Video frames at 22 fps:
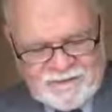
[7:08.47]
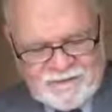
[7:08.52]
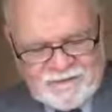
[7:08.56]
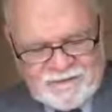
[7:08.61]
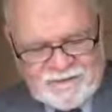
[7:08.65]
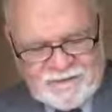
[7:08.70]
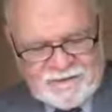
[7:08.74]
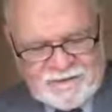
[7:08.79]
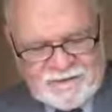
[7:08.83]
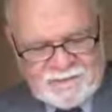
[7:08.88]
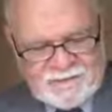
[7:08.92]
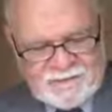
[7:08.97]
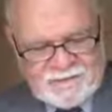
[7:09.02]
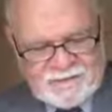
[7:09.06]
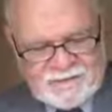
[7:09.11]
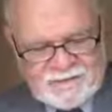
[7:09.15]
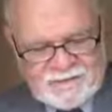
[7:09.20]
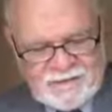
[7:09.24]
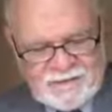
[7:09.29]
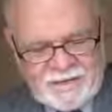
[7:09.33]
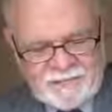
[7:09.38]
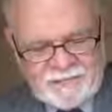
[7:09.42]
The demon
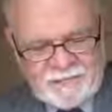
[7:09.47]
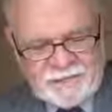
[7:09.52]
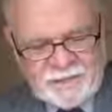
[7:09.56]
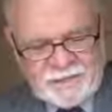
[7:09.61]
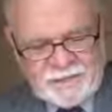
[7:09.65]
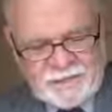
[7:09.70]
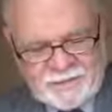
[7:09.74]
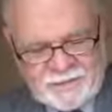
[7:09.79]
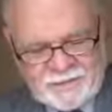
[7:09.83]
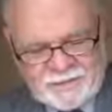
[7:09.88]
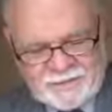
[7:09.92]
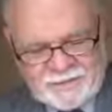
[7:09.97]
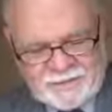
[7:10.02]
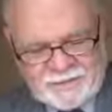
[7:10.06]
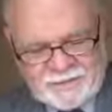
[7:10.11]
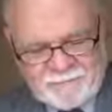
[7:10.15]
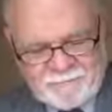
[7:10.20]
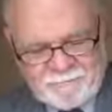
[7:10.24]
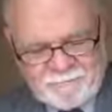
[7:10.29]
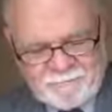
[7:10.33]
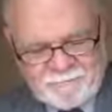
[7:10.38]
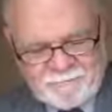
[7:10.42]
has left your daughter."
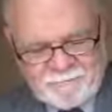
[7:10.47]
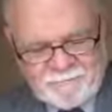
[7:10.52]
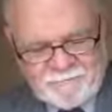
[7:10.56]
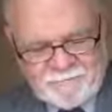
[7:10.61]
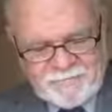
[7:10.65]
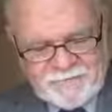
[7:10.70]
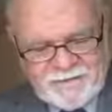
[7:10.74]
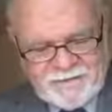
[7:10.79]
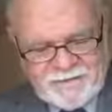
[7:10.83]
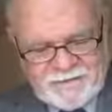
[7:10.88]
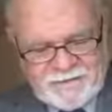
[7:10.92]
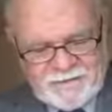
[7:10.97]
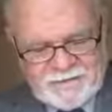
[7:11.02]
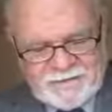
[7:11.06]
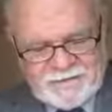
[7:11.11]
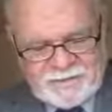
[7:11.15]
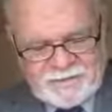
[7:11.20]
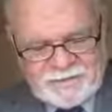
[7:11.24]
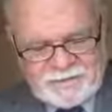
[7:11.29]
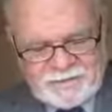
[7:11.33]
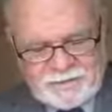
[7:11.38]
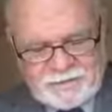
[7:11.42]

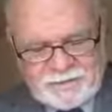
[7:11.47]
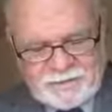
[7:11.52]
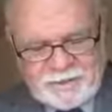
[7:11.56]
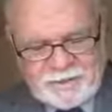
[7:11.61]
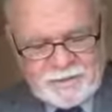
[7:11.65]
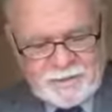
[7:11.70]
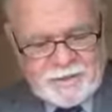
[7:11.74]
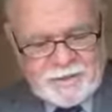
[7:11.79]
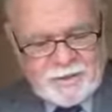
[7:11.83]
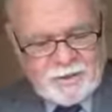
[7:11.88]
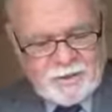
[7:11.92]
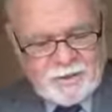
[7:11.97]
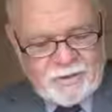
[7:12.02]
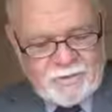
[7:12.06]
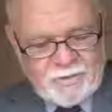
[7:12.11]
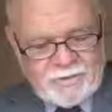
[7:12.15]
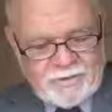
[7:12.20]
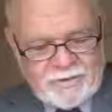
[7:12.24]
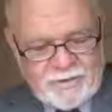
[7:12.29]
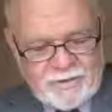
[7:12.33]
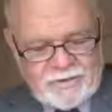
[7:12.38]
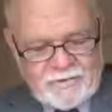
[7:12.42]
So she went
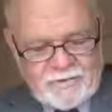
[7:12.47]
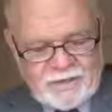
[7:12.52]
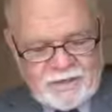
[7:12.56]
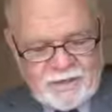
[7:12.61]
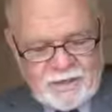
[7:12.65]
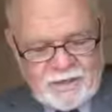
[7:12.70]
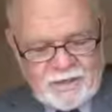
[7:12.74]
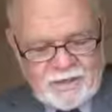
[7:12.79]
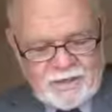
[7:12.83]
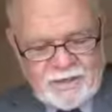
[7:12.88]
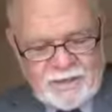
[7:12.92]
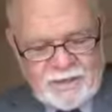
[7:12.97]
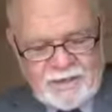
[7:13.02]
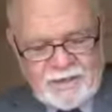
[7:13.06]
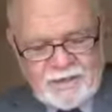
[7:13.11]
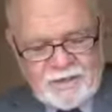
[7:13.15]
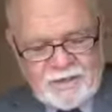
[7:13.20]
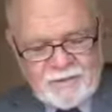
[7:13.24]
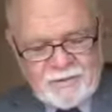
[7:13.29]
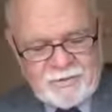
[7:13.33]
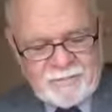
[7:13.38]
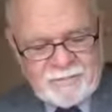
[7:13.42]
home, found the child
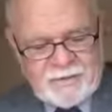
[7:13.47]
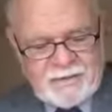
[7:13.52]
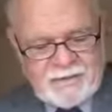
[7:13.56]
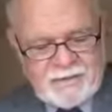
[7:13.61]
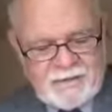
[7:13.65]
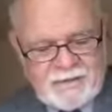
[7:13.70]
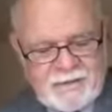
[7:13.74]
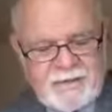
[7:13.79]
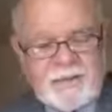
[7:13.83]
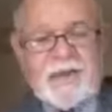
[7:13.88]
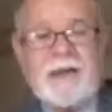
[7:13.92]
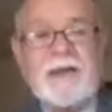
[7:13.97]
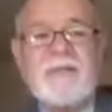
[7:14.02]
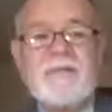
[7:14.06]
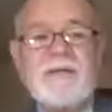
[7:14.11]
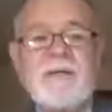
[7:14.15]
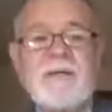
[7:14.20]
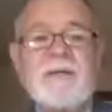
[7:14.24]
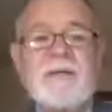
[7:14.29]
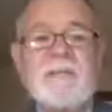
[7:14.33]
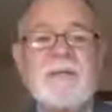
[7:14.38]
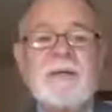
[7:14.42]
lying on the bed, and the
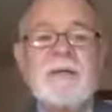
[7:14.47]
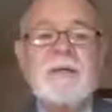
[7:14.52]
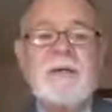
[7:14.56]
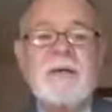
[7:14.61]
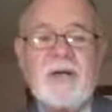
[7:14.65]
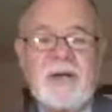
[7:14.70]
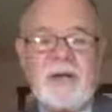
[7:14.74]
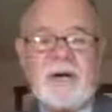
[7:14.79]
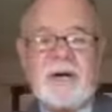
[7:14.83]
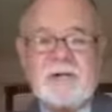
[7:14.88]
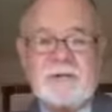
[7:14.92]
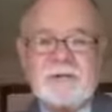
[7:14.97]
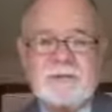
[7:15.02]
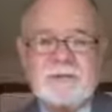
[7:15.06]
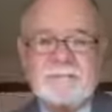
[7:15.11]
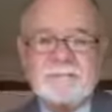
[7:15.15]
demon gone.